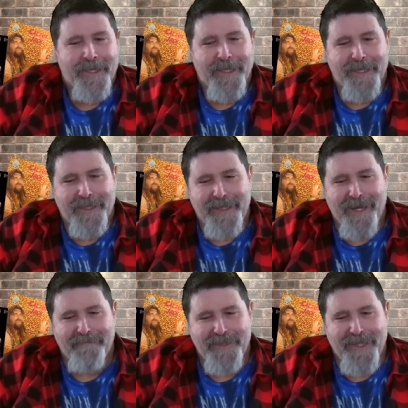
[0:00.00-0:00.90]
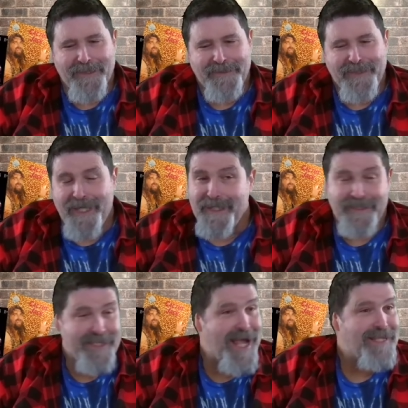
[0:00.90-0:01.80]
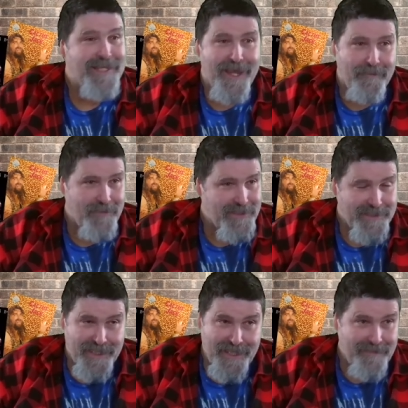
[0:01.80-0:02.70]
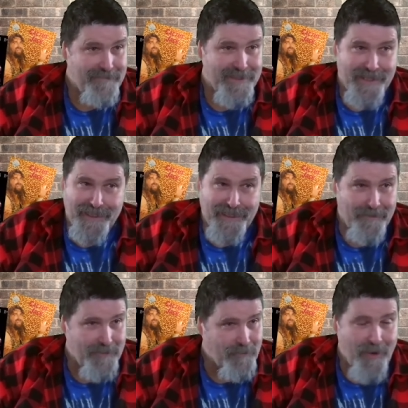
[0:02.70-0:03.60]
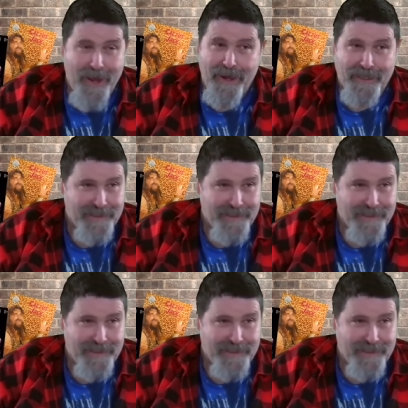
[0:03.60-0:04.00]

And Kevin Dunn said he's got that with Steve, he's got that with Rock,